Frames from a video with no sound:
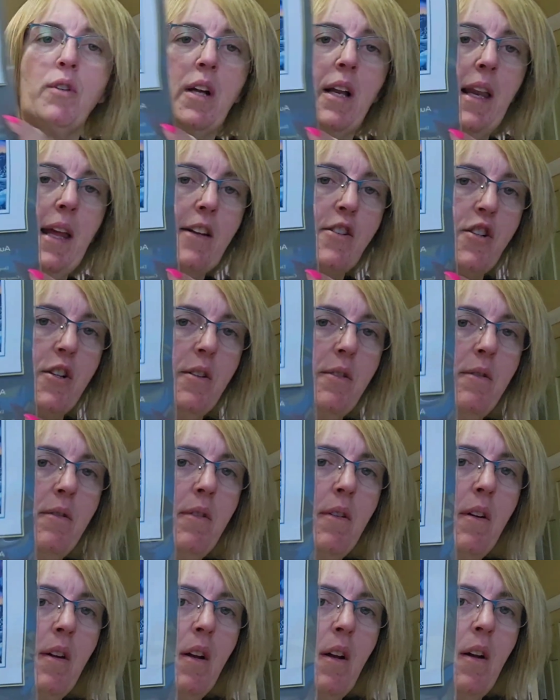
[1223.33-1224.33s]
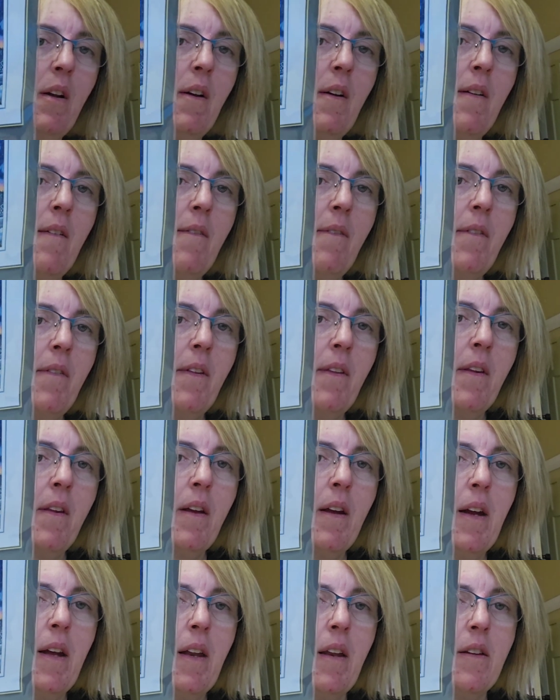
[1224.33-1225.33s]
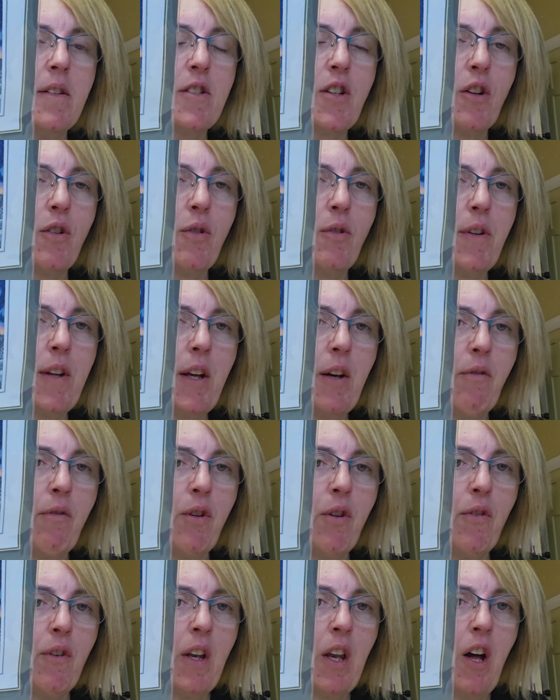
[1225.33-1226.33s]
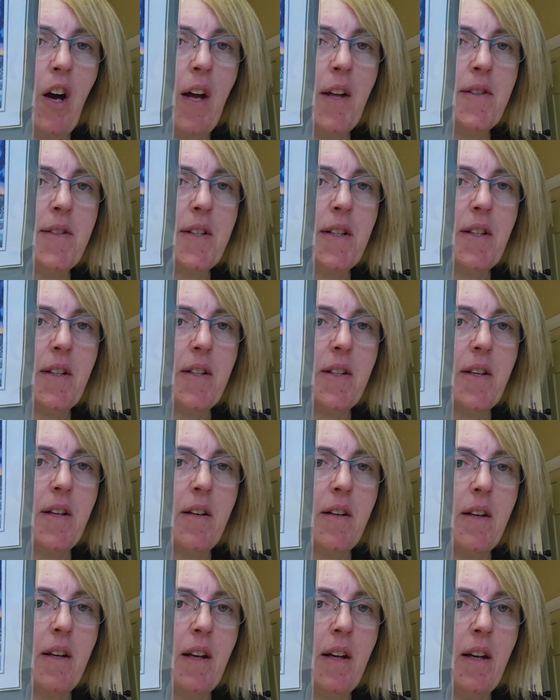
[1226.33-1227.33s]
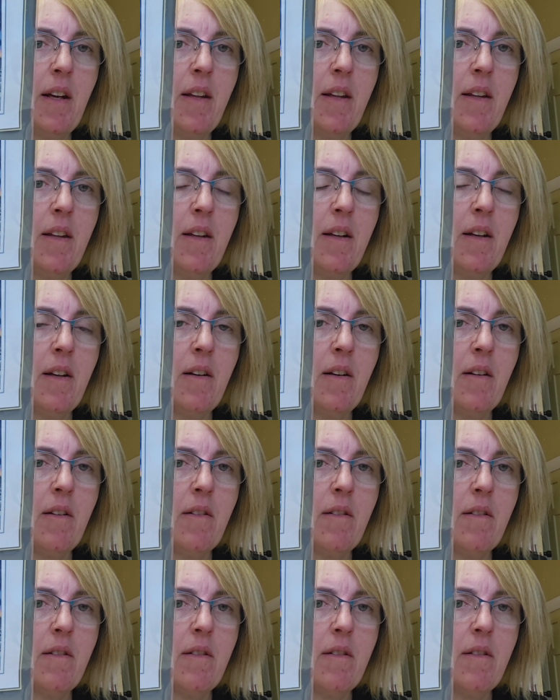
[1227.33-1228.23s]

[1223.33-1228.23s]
collection, and it's got all the aurora lights in the